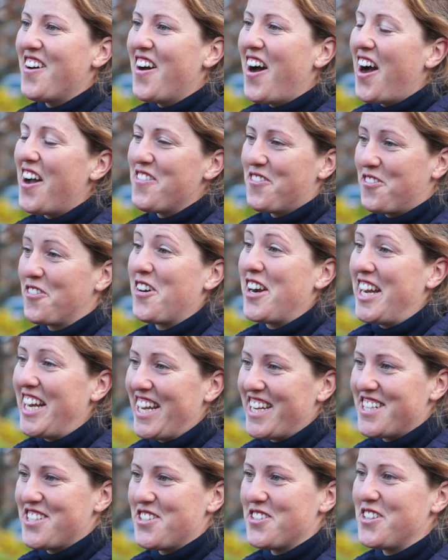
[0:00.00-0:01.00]
I've
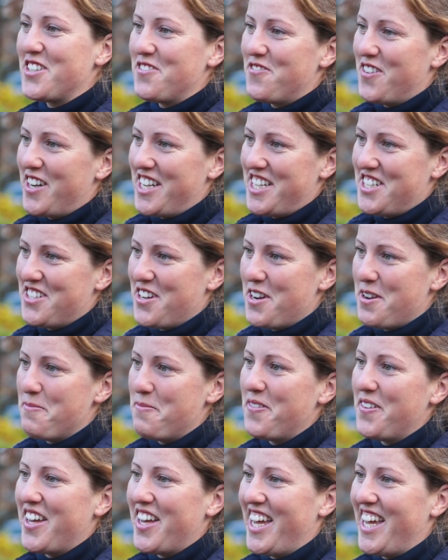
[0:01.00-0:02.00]
really enjoyed my trip
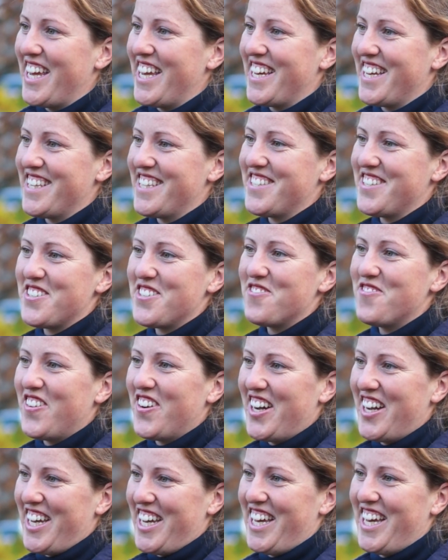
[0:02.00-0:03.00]
here to
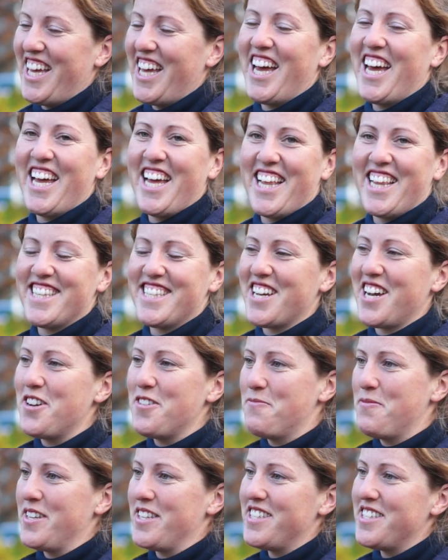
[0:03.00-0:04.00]
Ypäjän, and
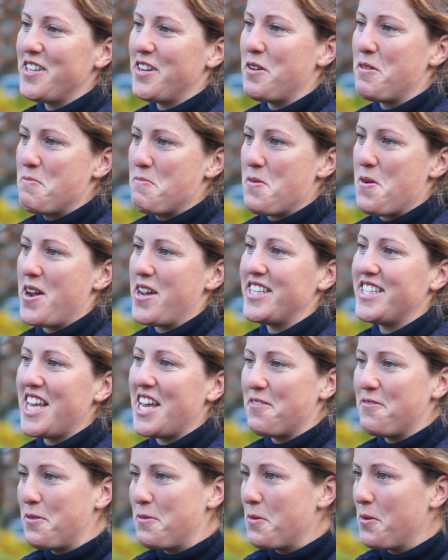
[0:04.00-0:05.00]
I've been so impressed.
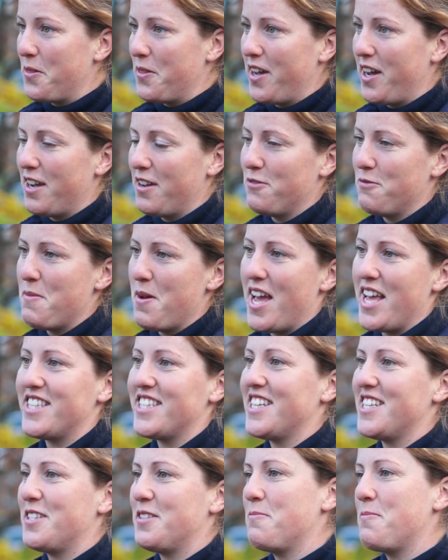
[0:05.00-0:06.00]
Everyone that I've met
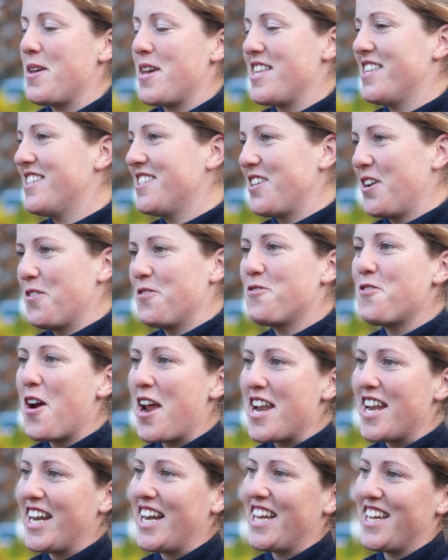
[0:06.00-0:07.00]
has been so
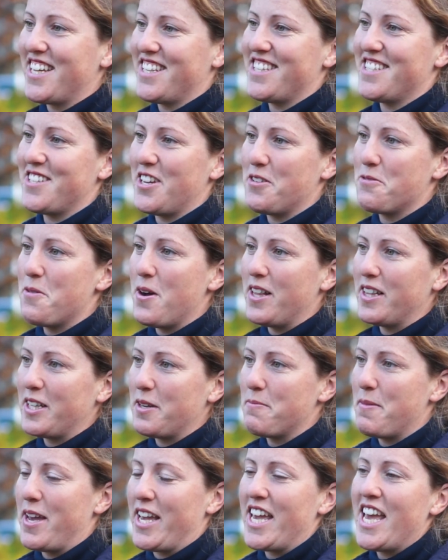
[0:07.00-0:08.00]
friendly and so
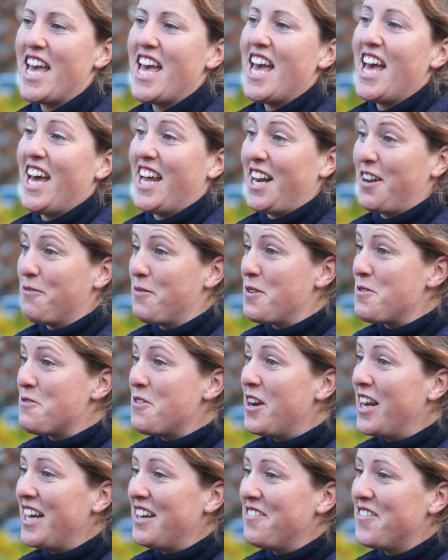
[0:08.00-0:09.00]
welcoming, and I've been
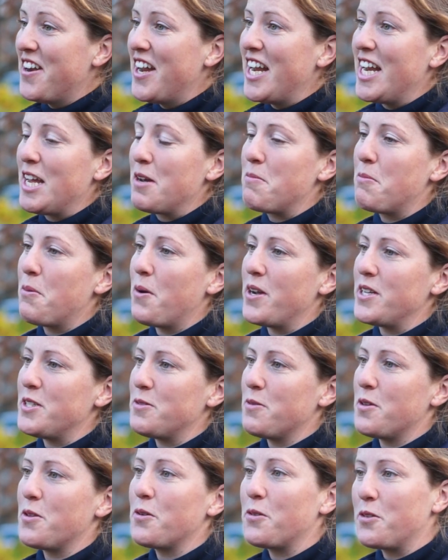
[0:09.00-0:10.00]
really, really
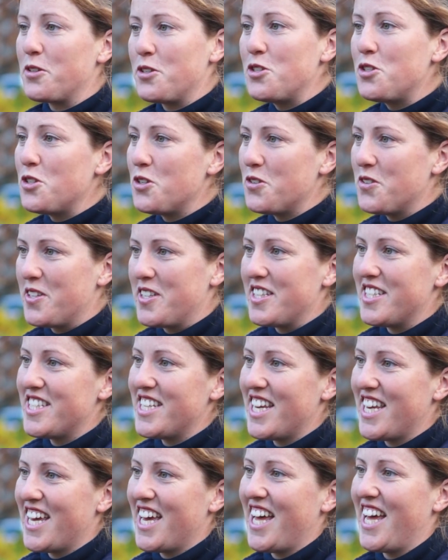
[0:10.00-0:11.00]
impressed with all the students
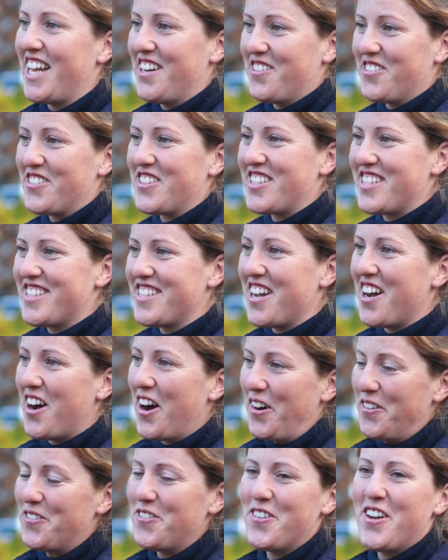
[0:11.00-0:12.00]
here and all the
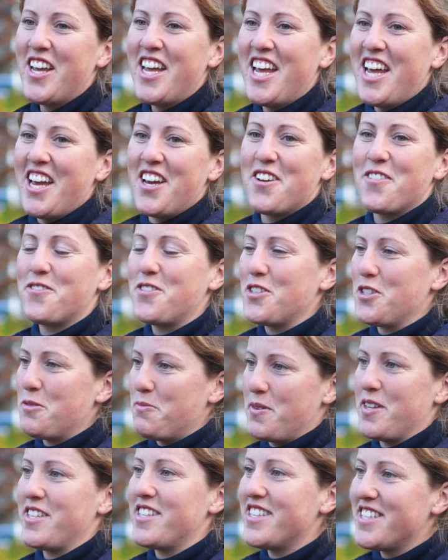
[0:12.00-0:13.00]
staff who've just
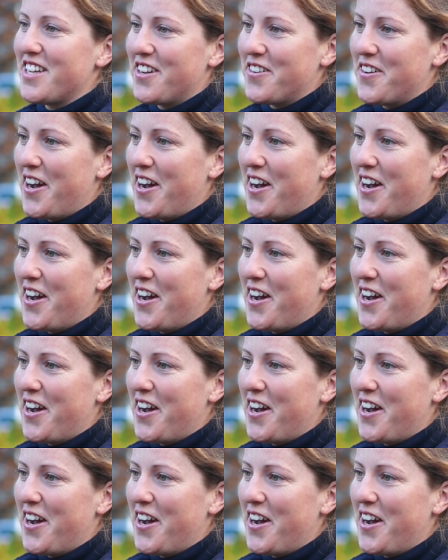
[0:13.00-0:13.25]
been so